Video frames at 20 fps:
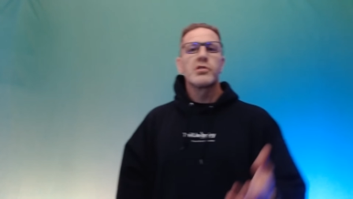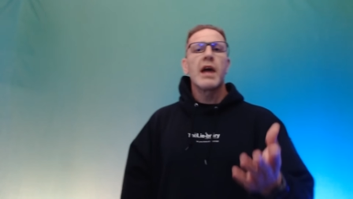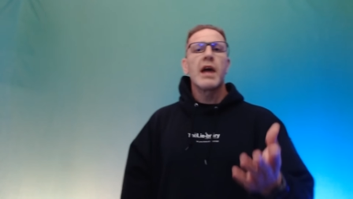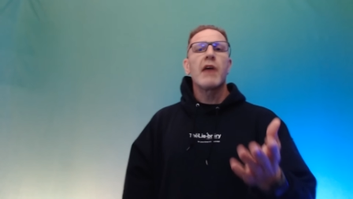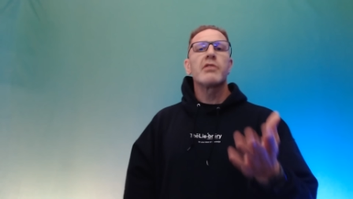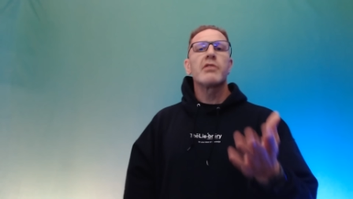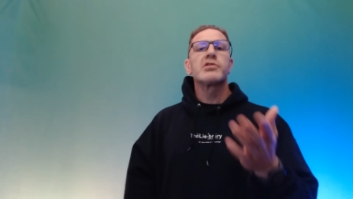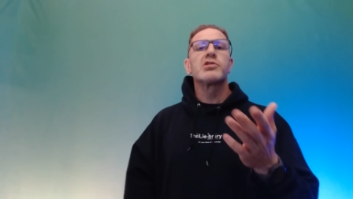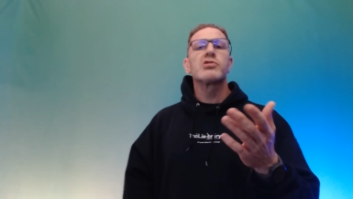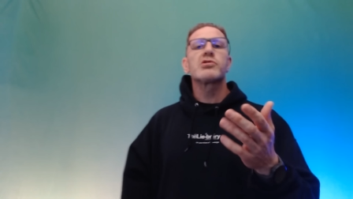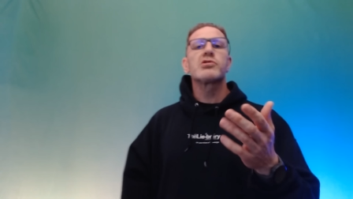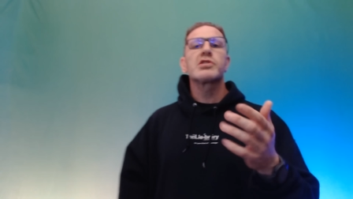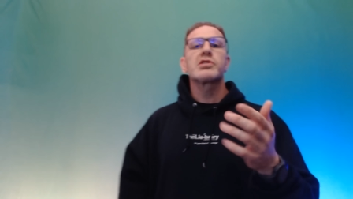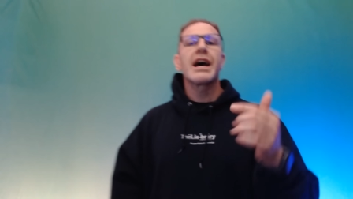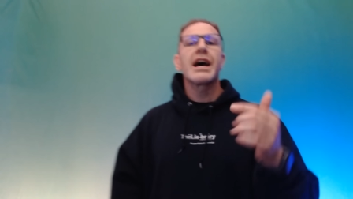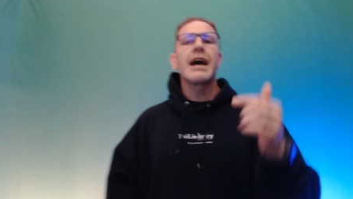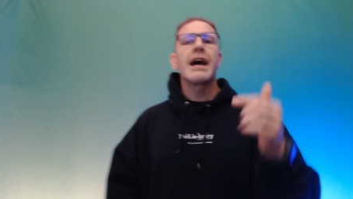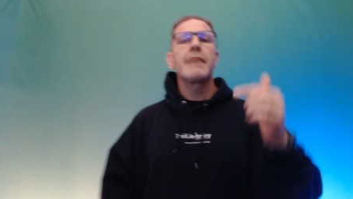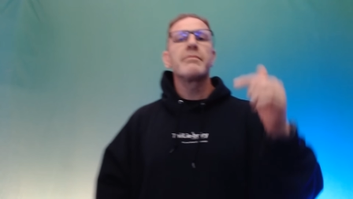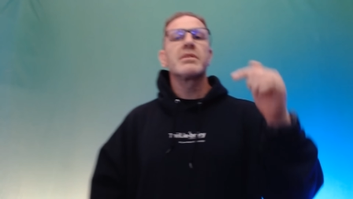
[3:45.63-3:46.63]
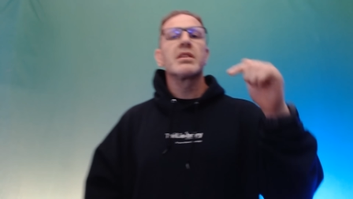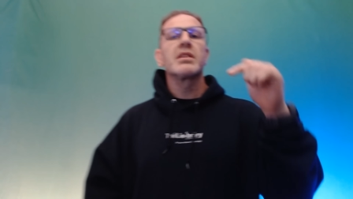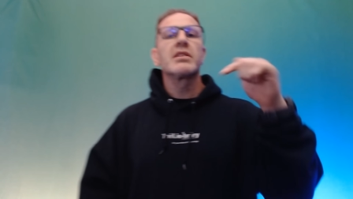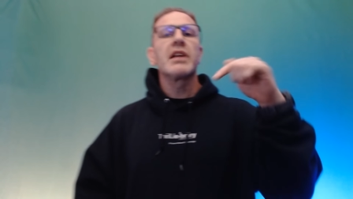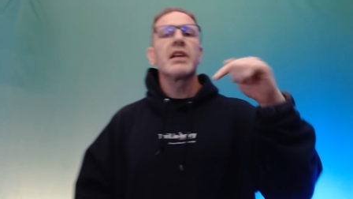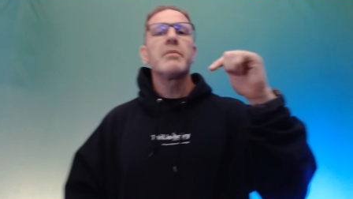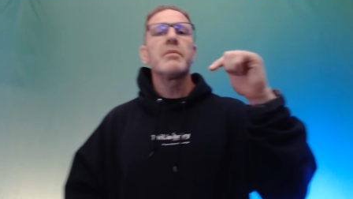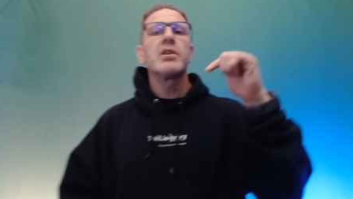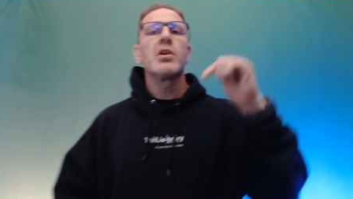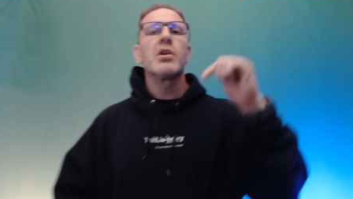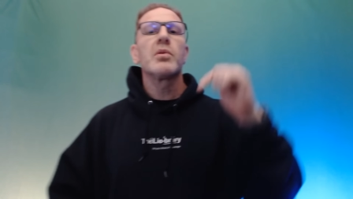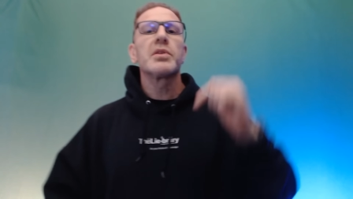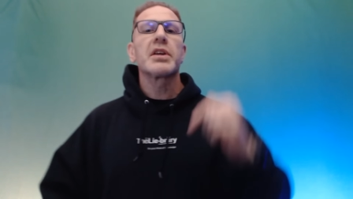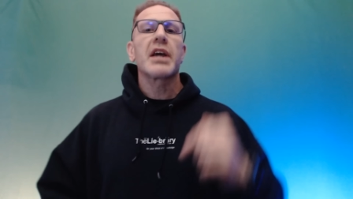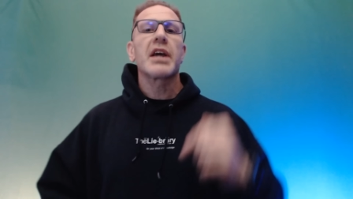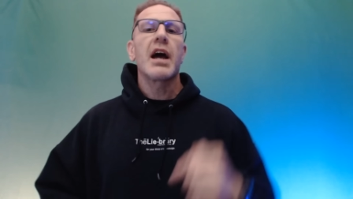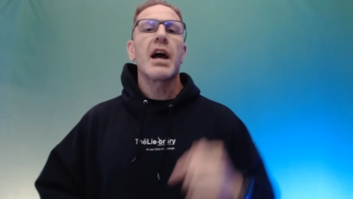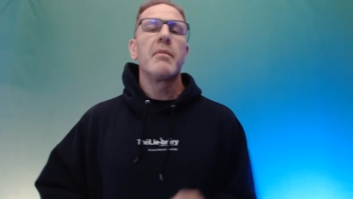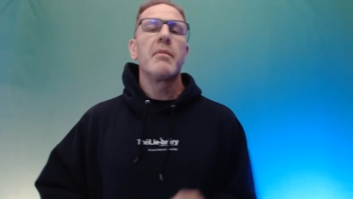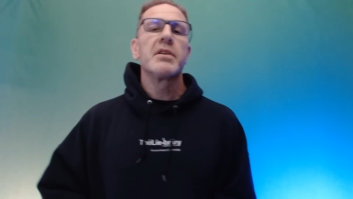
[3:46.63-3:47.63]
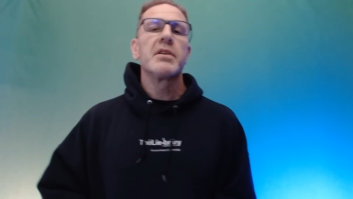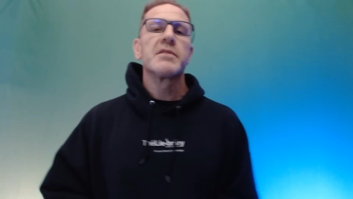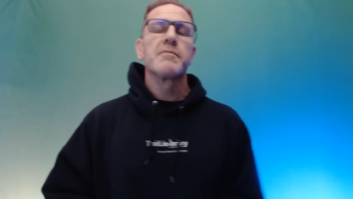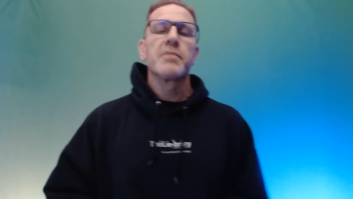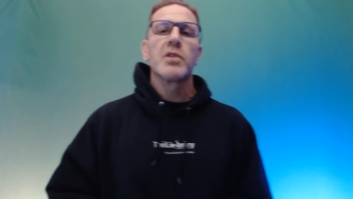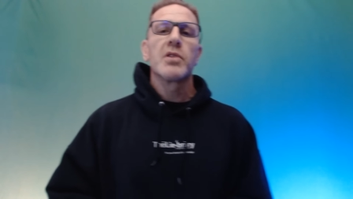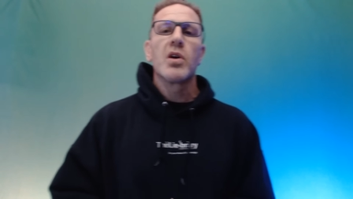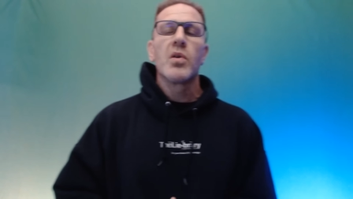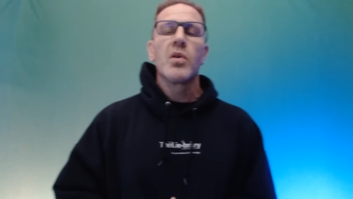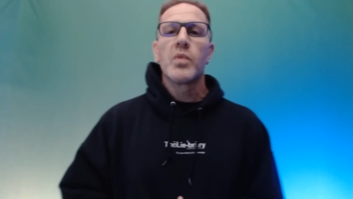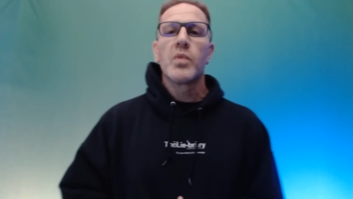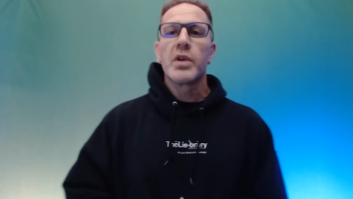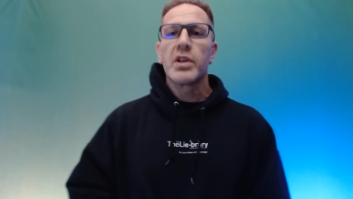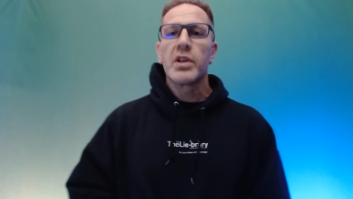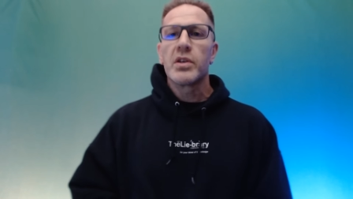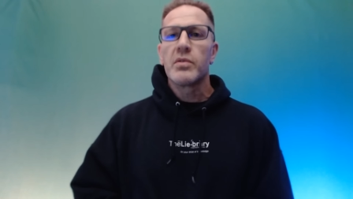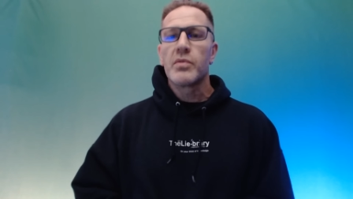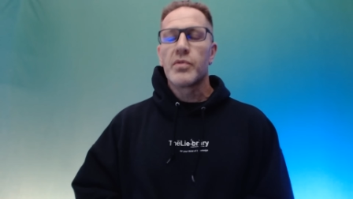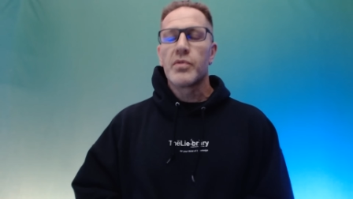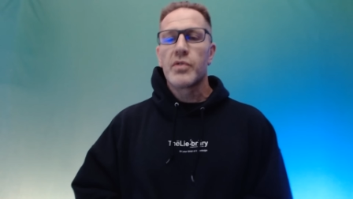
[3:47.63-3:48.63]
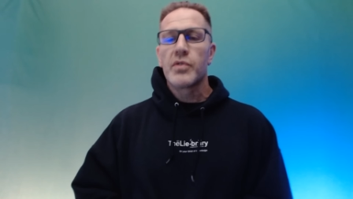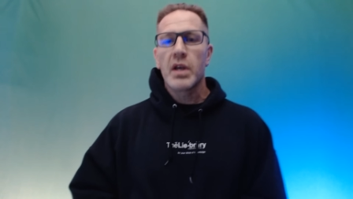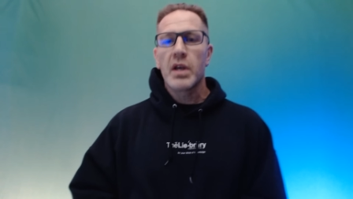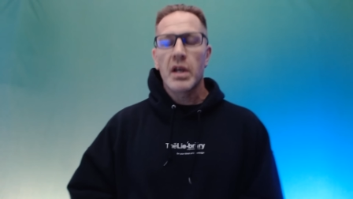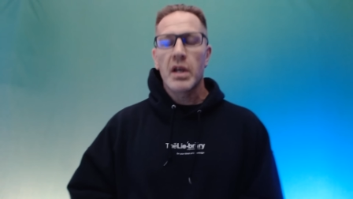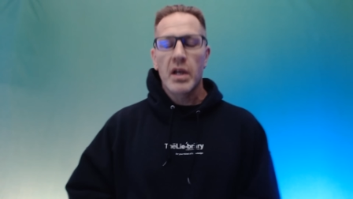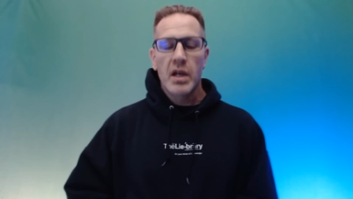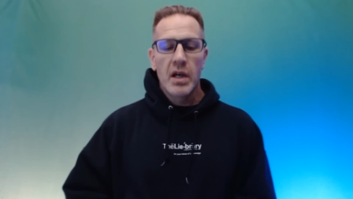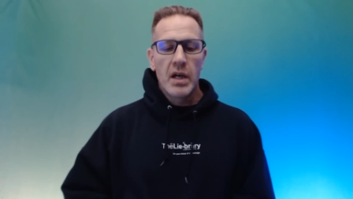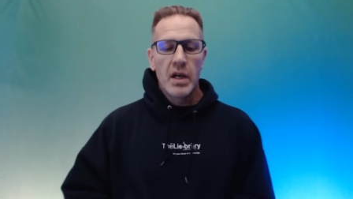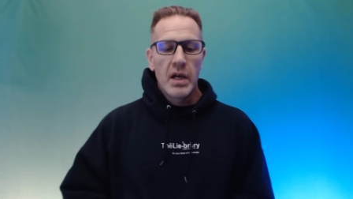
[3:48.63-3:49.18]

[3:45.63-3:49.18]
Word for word: now it's your time to let me know in the comments below what you think.